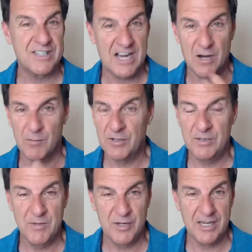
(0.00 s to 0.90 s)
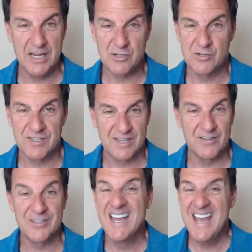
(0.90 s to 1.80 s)
terrible communication
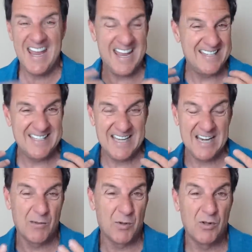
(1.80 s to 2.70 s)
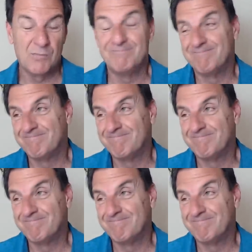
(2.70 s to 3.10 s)
skills, and terrible